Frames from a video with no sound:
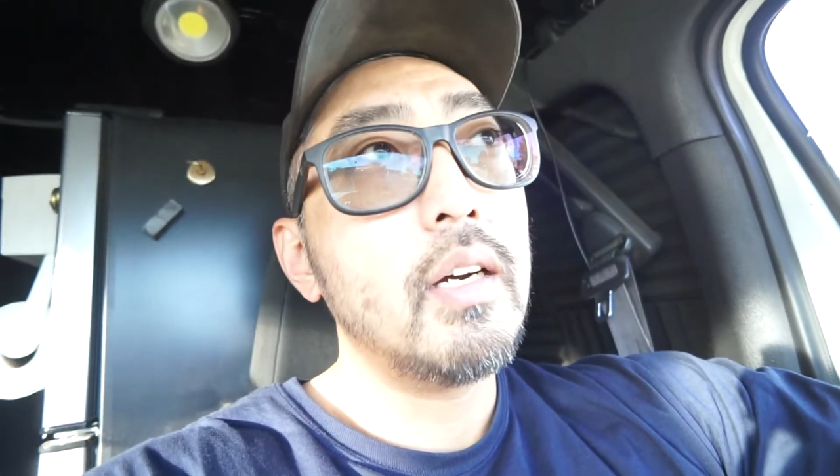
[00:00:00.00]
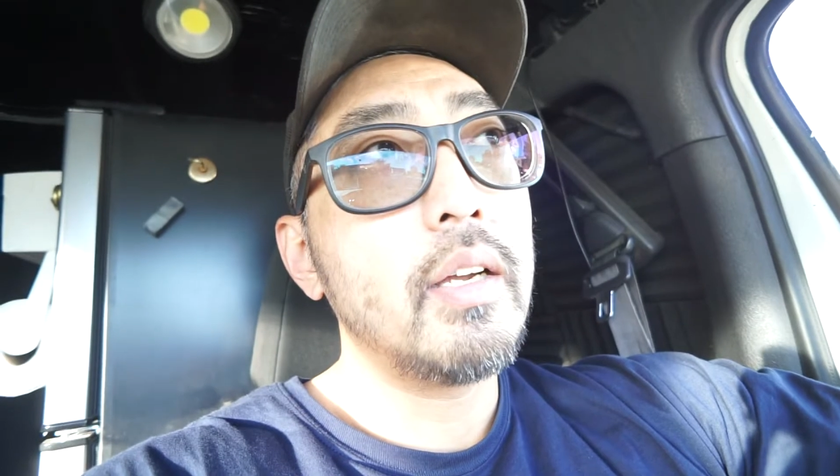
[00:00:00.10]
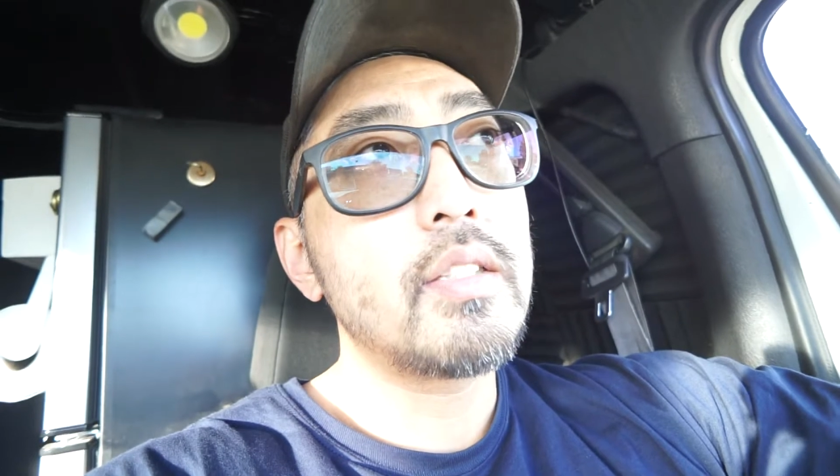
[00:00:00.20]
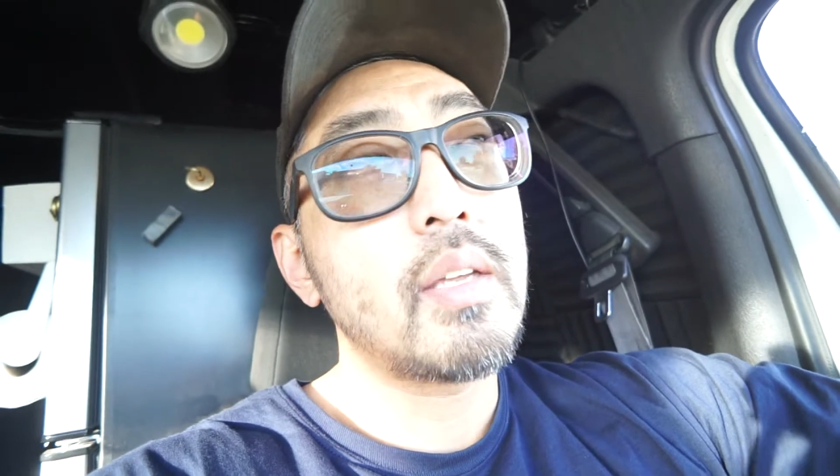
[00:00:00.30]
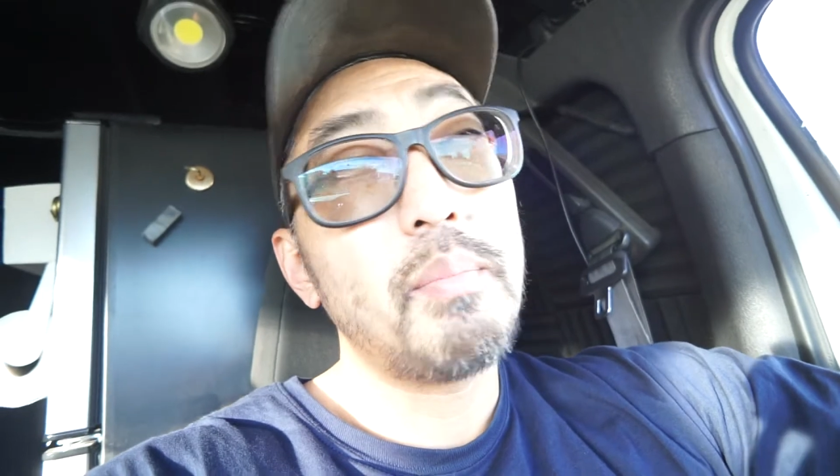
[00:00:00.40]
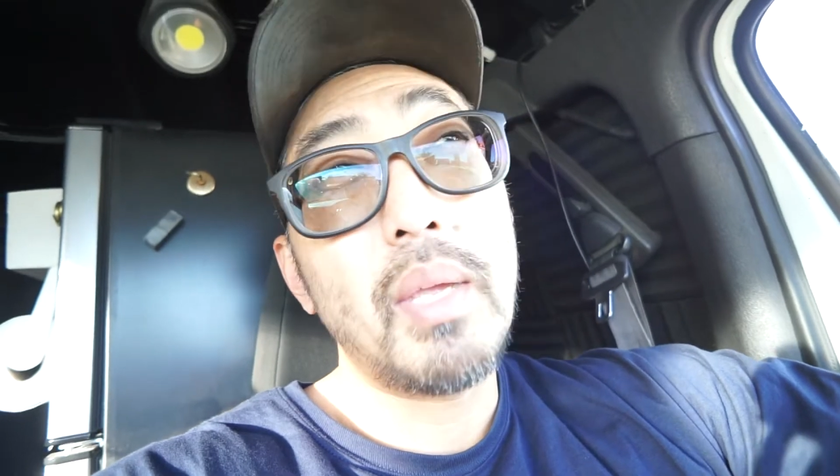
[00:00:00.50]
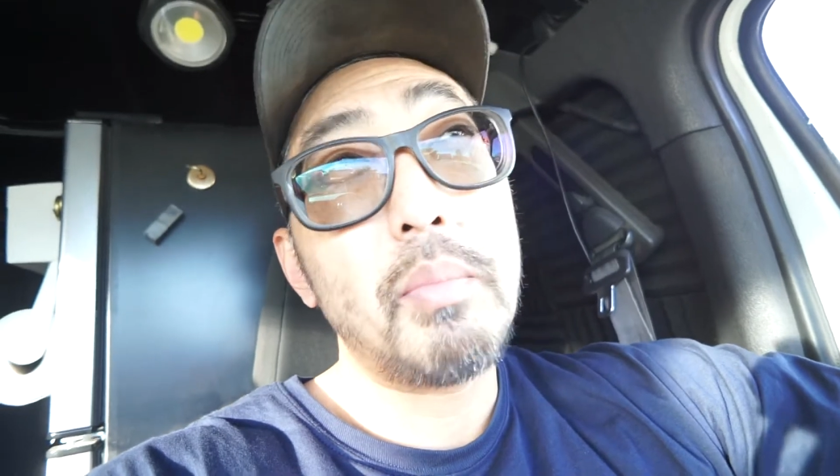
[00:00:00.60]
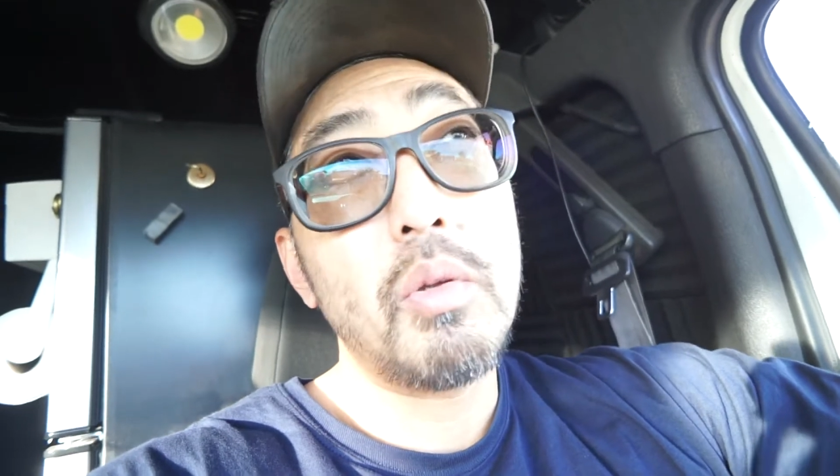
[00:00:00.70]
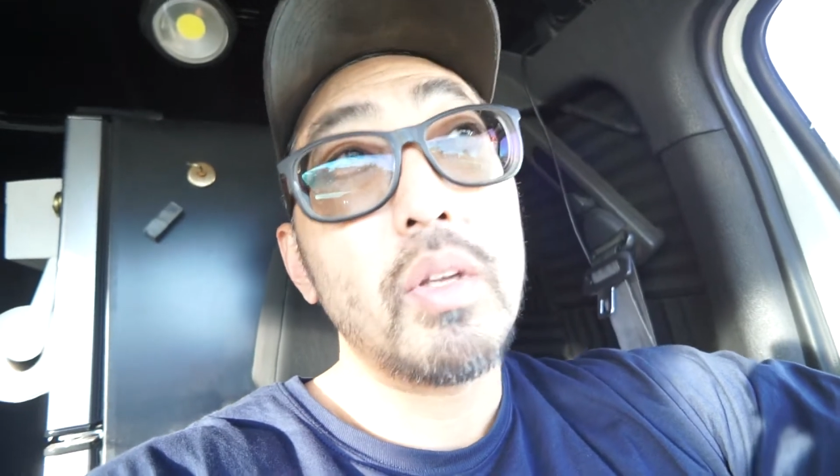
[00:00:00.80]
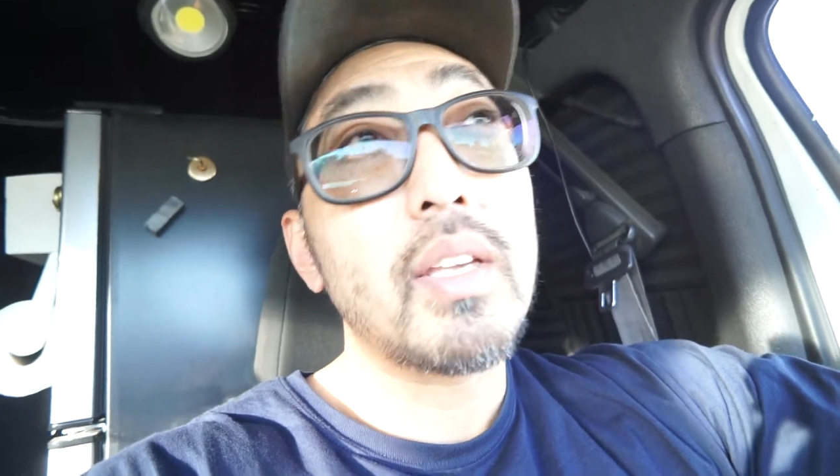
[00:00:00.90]
except
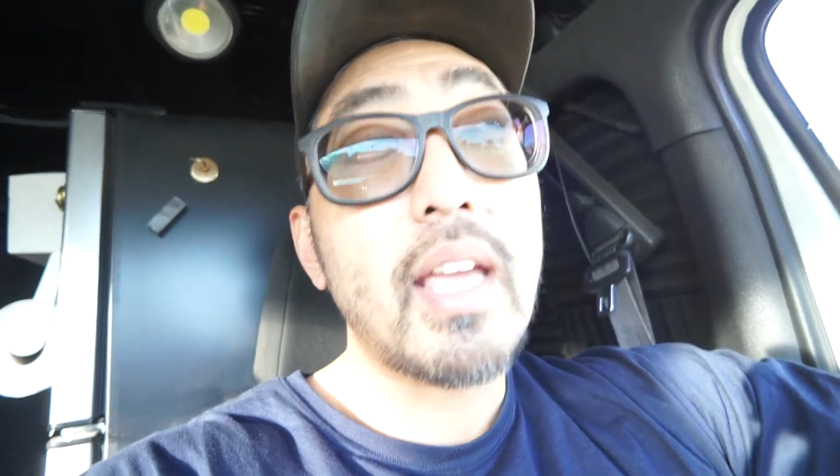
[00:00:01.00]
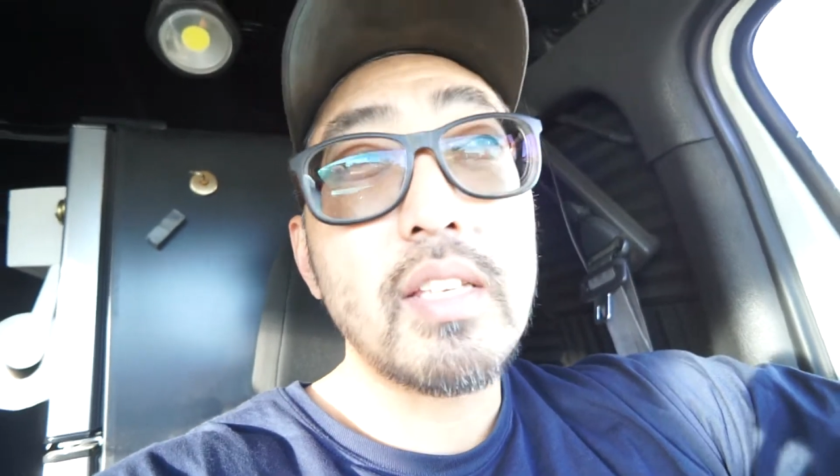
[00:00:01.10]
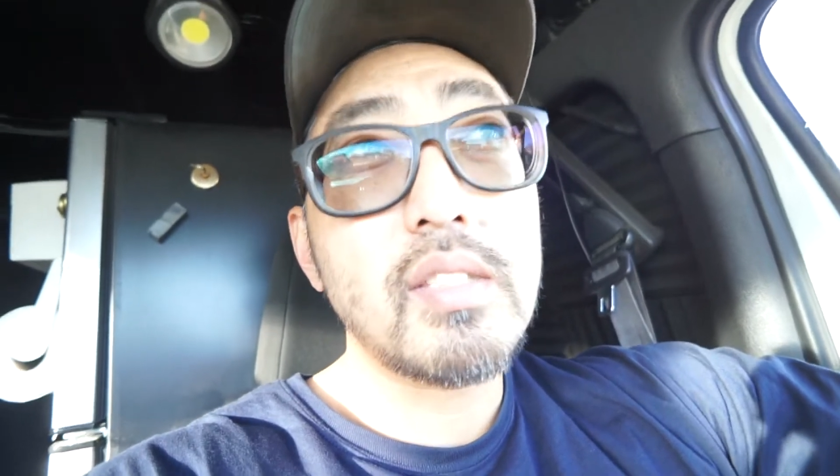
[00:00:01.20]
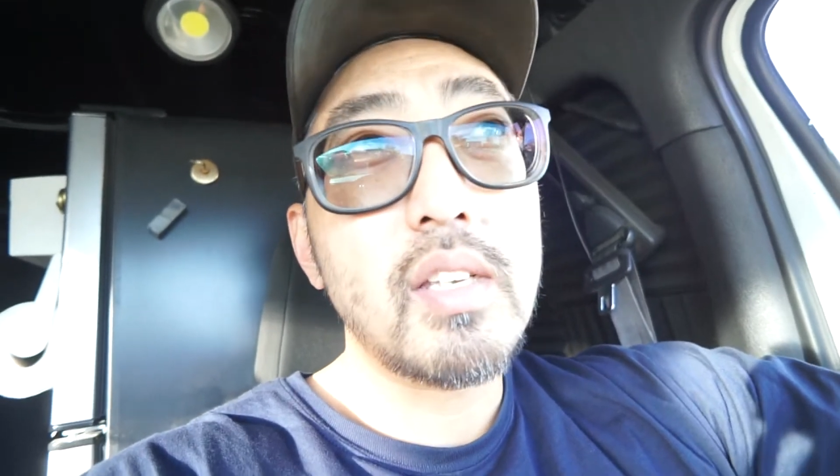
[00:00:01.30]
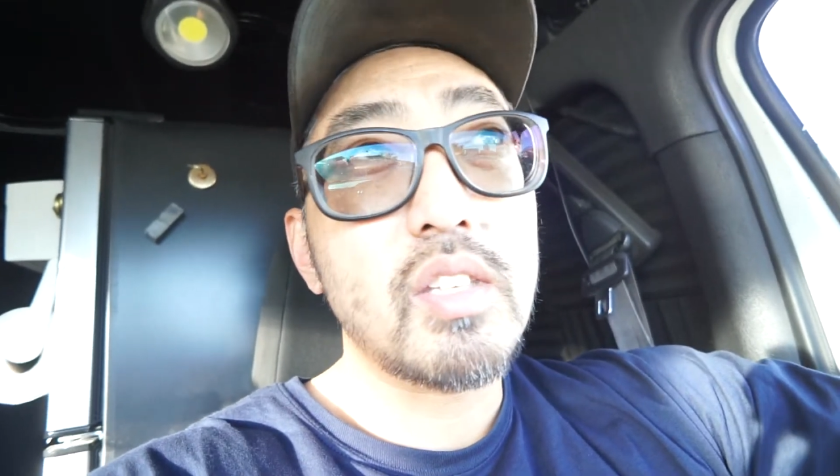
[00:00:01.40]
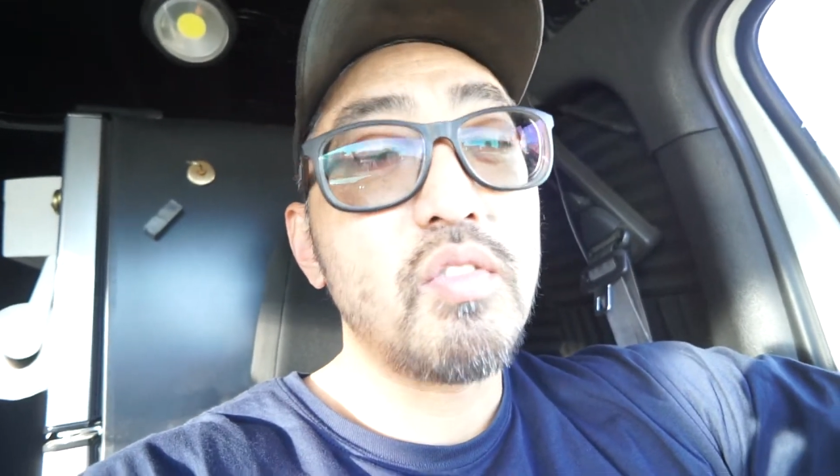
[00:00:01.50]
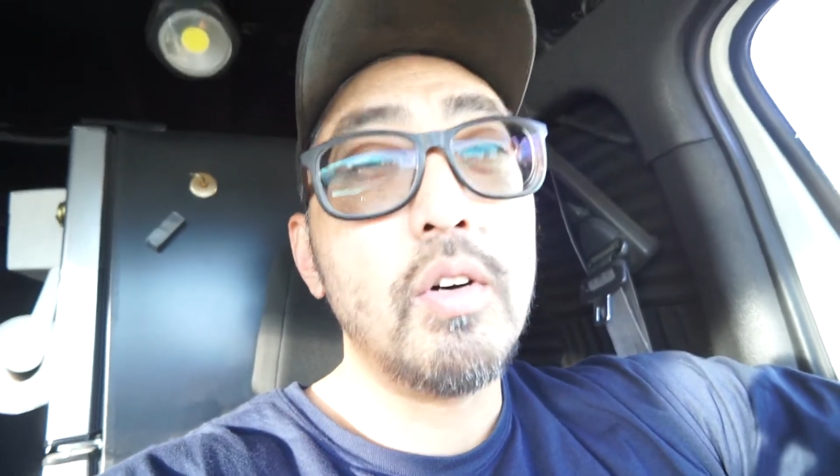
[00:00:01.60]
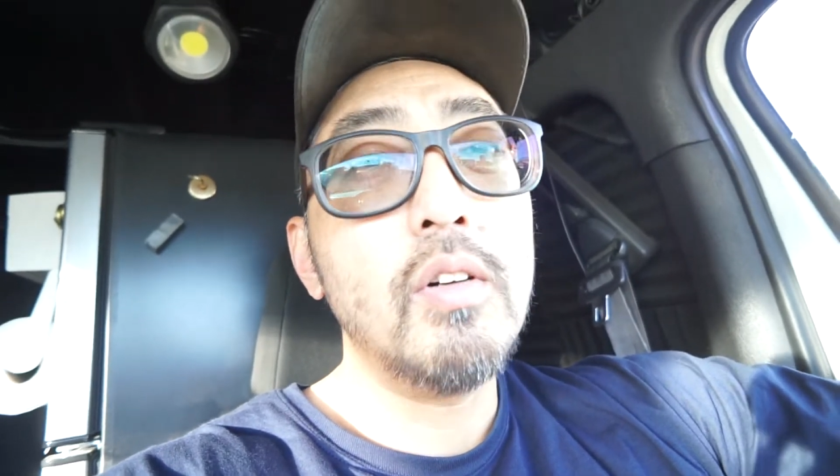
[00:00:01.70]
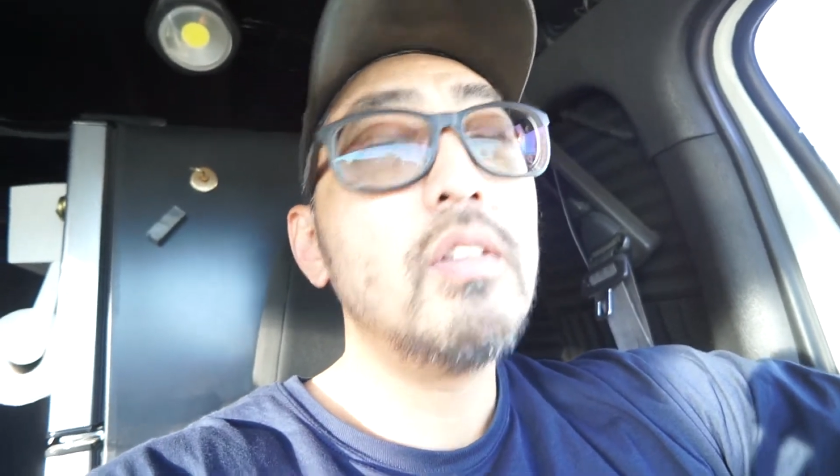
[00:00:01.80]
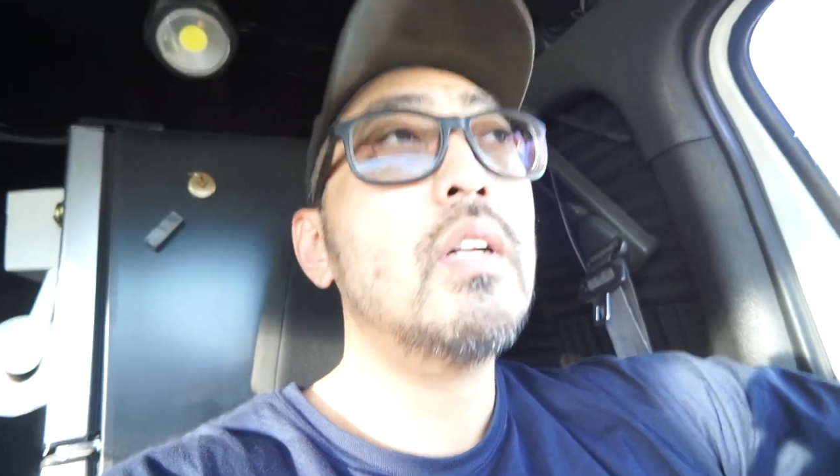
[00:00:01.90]
maybe when the gas tank is
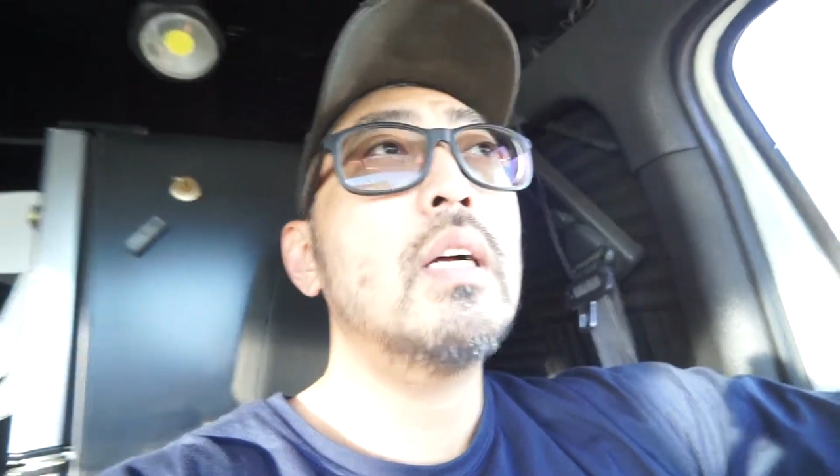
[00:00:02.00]
full.